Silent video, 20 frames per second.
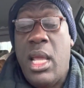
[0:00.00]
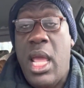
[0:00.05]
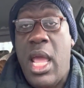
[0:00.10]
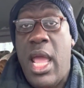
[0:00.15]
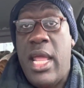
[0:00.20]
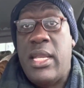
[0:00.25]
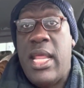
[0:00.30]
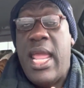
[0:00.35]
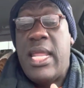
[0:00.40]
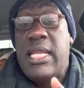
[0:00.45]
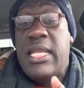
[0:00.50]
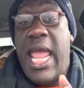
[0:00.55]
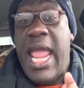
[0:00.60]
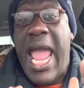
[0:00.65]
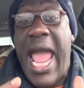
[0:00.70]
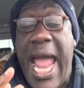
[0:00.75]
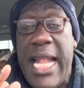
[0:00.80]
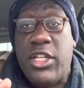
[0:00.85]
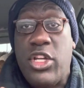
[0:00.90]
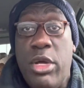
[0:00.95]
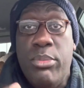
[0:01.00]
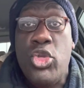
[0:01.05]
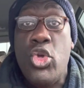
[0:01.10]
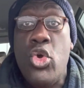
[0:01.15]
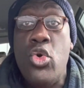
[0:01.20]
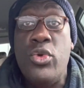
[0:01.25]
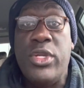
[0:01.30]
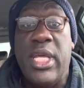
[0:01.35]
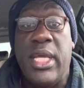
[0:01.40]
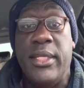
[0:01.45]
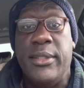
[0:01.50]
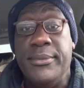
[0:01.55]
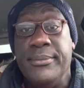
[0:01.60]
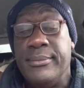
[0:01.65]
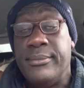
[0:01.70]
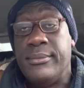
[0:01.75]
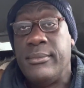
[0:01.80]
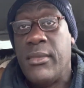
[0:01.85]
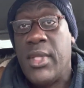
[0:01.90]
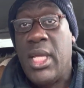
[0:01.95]
and they had communion,
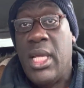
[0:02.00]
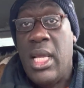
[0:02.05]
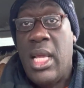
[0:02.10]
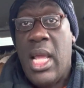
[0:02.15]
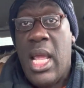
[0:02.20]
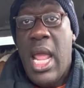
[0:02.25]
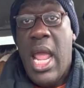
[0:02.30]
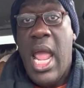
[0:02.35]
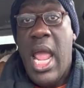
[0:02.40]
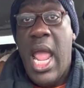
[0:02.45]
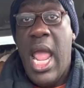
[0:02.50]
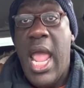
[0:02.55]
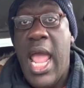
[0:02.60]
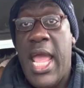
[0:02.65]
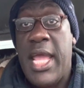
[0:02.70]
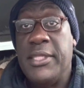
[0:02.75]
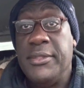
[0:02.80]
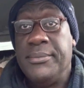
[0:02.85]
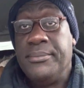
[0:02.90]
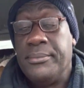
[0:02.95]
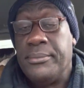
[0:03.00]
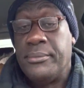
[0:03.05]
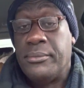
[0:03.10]
and